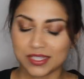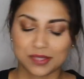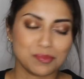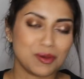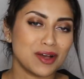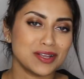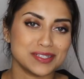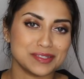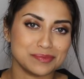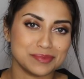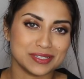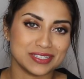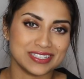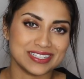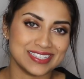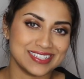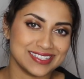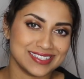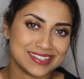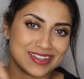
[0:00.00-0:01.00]

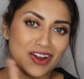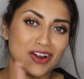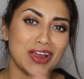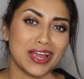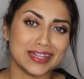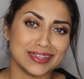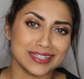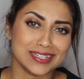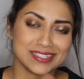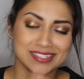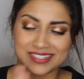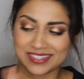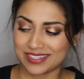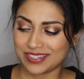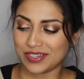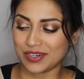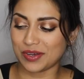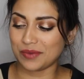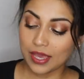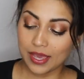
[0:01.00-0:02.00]
possibilities are endless,
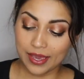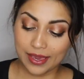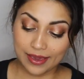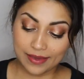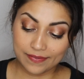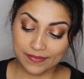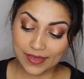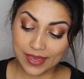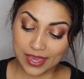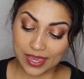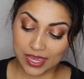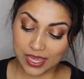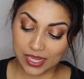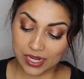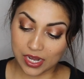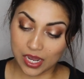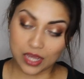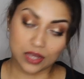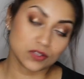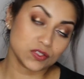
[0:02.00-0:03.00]
you know? And
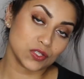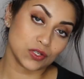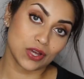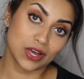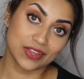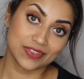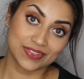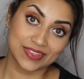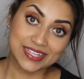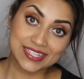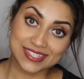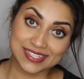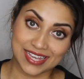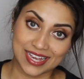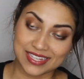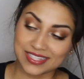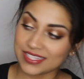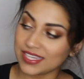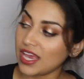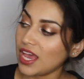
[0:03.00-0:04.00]
then I also got this
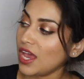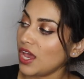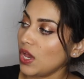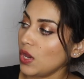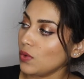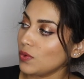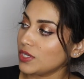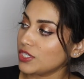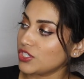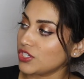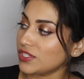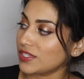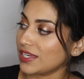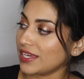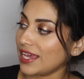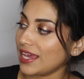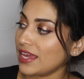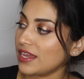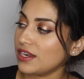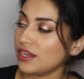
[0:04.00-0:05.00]
set, which is
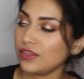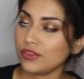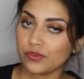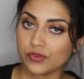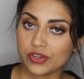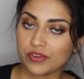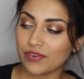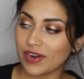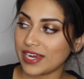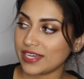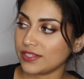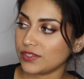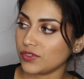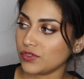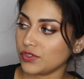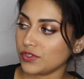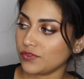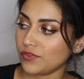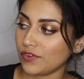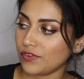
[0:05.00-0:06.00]
again three
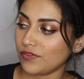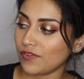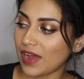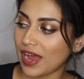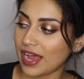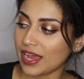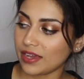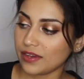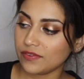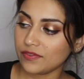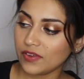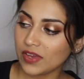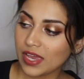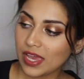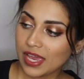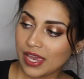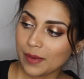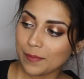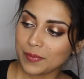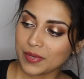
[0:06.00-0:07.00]
risers for five,
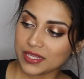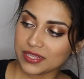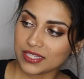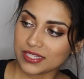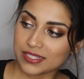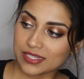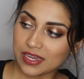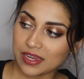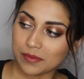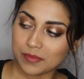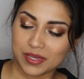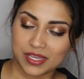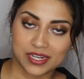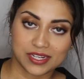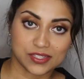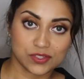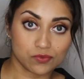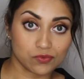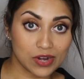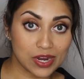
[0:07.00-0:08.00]
but this time it
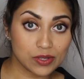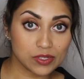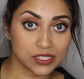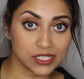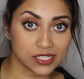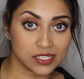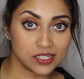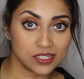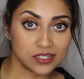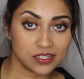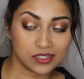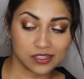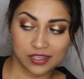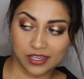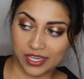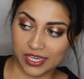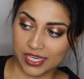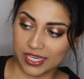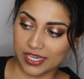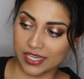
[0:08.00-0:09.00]
is rounded
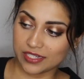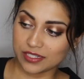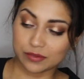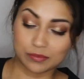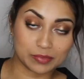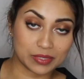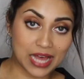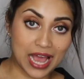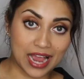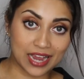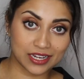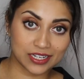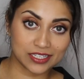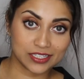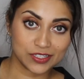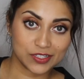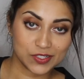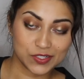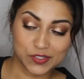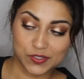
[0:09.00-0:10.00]
and black.
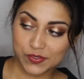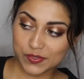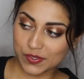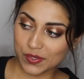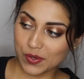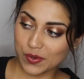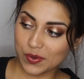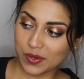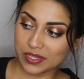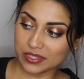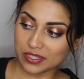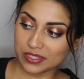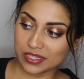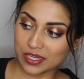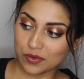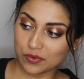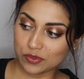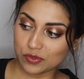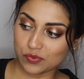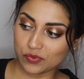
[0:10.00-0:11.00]
So I thought
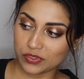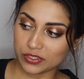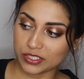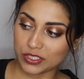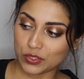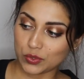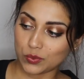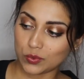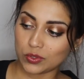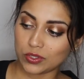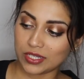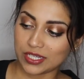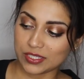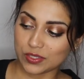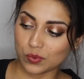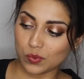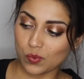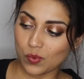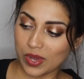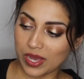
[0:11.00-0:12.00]
that was really cool
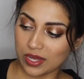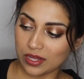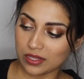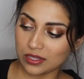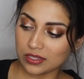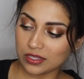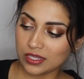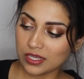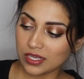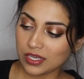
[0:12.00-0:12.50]
as well.